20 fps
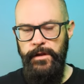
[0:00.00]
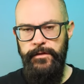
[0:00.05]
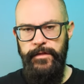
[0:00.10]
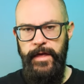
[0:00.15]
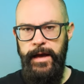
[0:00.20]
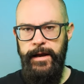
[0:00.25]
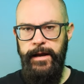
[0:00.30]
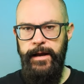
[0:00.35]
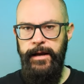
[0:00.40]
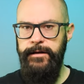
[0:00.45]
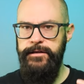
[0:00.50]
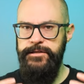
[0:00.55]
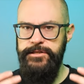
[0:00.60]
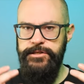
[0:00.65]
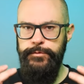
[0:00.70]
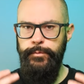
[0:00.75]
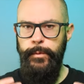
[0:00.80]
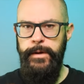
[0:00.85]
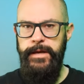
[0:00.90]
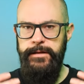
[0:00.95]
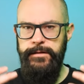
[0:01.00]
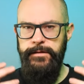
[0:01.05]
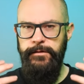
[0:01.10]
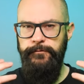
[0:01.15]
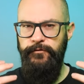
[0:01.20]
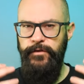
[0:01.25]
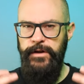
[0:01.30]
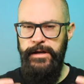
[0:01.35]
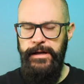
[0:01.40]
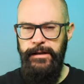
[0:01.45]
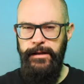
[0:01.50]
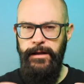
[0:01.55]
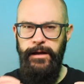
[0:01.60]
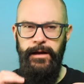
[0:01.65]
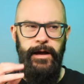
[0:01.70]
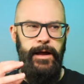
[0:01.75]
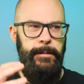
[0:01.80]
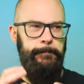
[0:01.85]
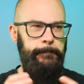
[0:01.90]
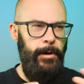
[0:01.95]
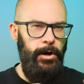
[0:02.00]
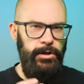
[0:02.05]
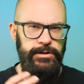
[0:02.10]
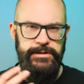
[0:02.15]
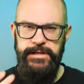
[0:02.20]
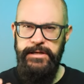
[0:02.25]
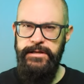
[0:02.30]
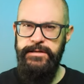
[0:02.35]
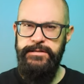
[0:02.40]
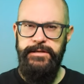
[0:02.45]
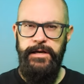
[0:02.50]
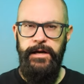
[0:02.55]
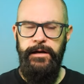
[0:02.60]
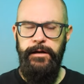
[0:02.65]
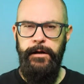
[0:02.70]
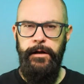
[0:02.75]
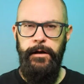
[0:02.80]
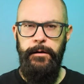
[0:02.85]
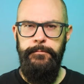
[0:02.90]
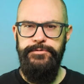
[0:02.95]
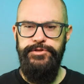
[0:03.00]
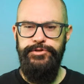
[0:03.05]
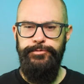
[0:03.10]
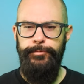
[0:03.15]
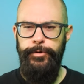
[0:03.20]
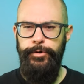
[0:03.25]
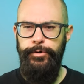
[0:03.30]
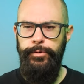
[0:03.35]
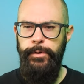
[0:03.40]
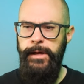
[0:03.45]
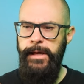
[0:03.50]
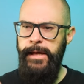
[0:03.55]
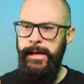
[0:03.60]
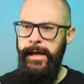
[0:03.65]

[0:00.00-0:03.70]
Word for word: That kind of sweet vanilla and maltiness kind of comes through.